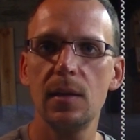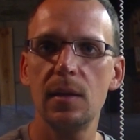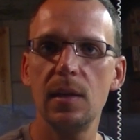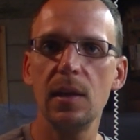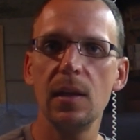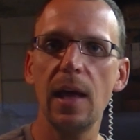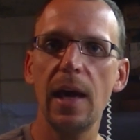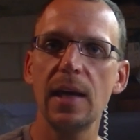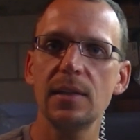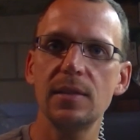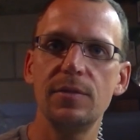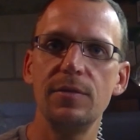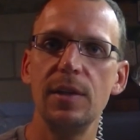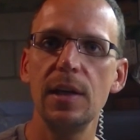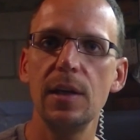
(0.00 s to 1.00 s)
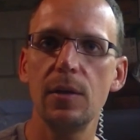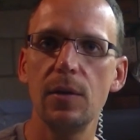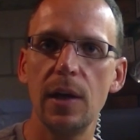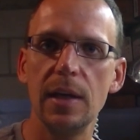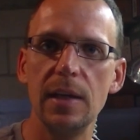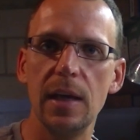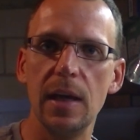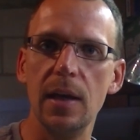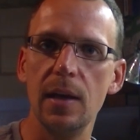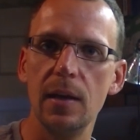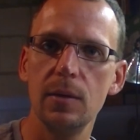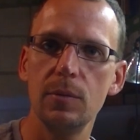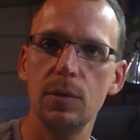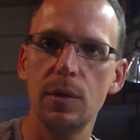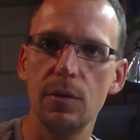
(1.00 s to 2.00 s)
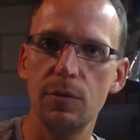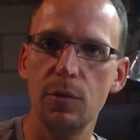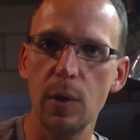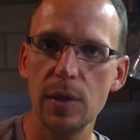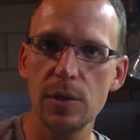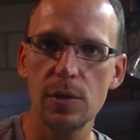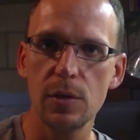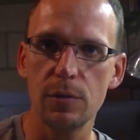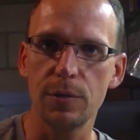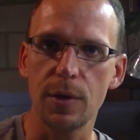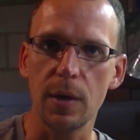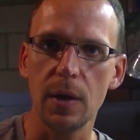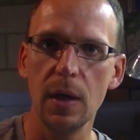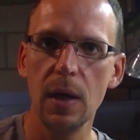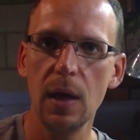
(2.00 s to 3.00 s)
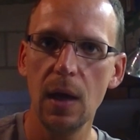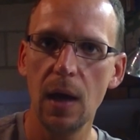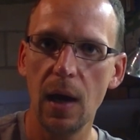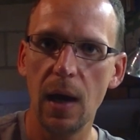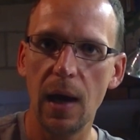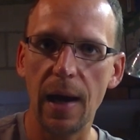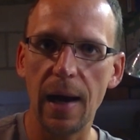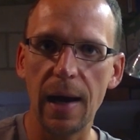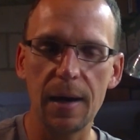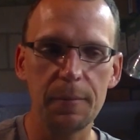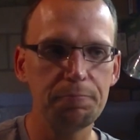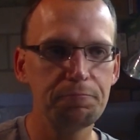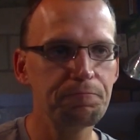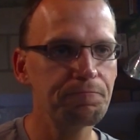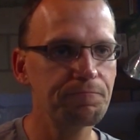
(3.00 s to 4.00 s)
the last video I did with the voiceover. Um,